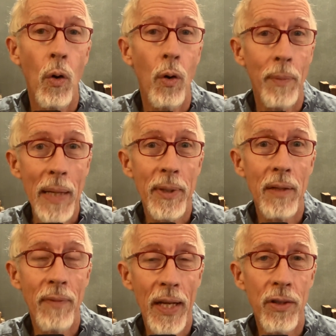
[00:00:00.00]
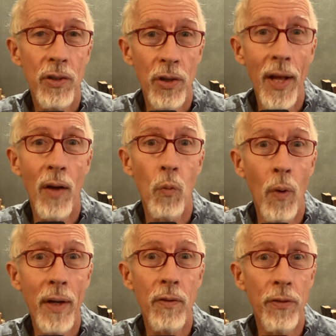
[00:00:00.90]
or maybe it meant you're not
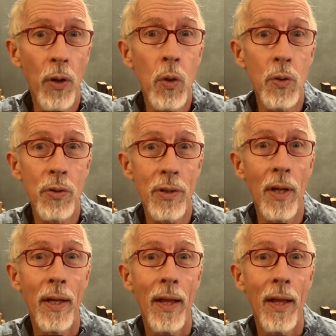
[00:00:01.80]
one of those,